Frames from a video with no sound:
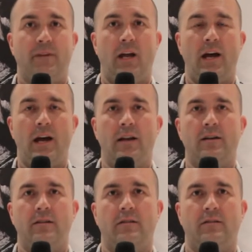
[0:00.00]

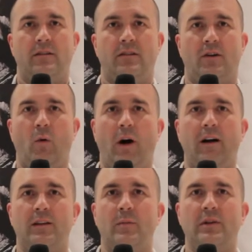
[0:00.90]
and it took a
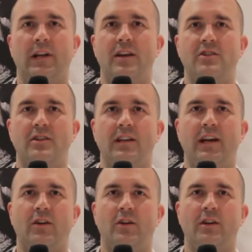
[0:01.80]
while to build an engine
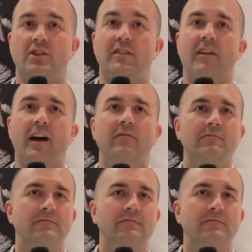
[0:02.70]
that could achieve that.